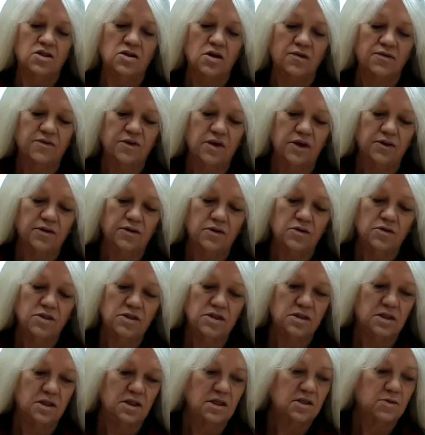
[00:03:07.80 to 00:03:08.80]
So I've got
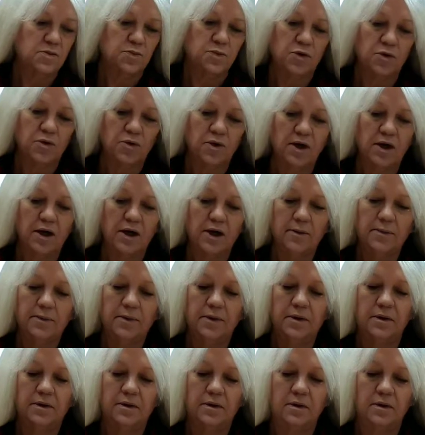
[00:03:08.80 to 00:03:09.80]
these broke
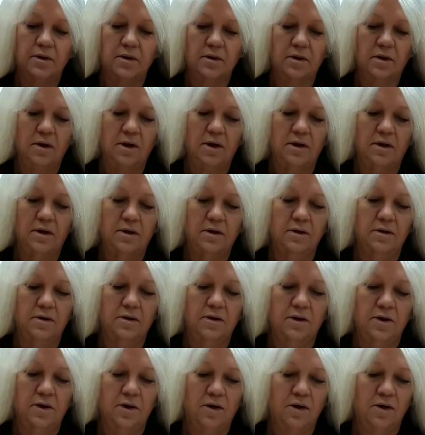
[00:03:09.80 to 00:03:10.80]
up, kind of
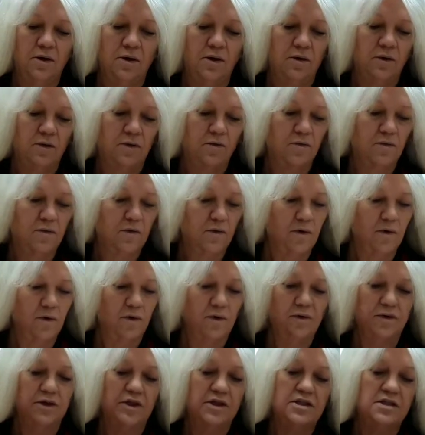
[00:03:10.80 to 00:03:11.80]

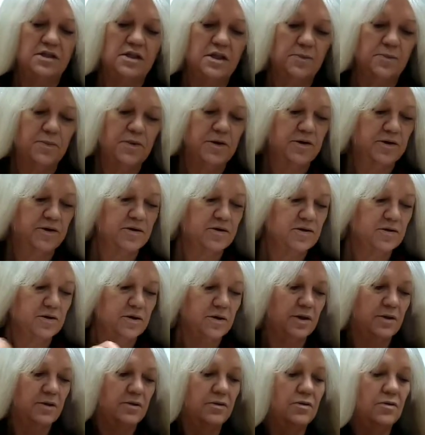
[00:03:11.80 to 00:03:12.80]
roll this up here so
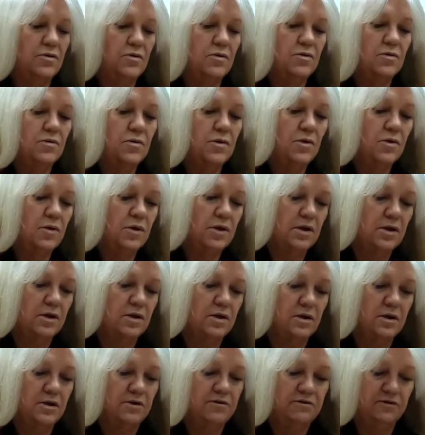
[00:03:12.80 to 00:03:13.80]
they don't go rolling
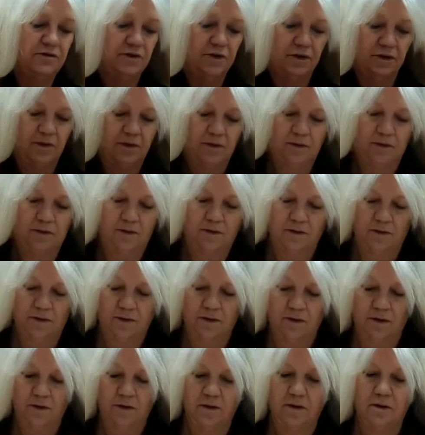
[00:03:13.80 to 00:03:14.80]
off.
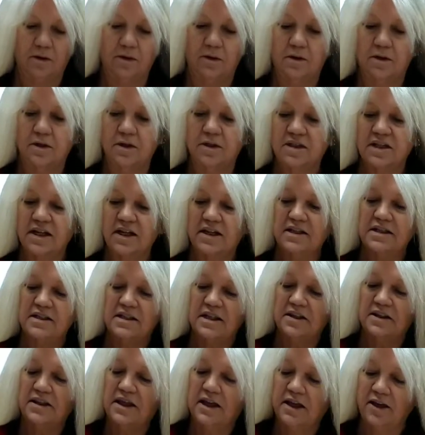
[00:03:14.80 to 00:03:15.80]
So like I
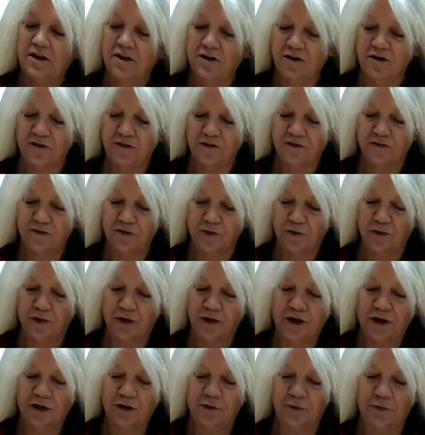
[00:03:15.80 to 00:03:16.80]
said, they get on your floor,
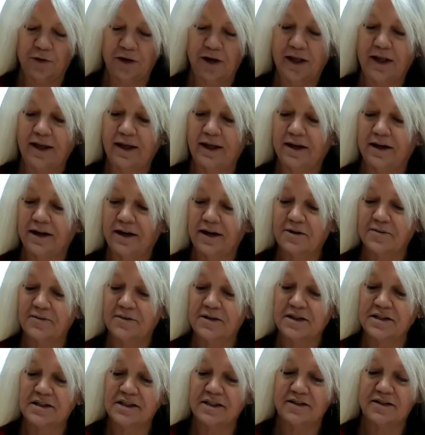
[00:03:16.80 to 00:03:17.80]
you want to get it up
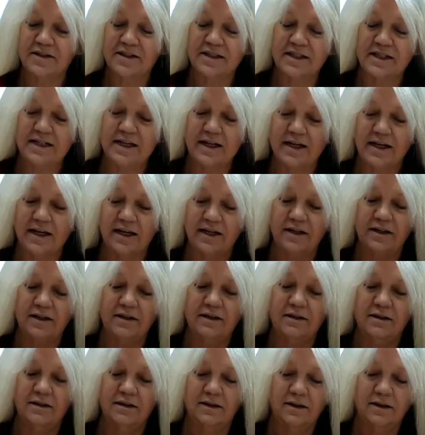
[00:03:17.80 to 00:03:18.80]
because they'll stain.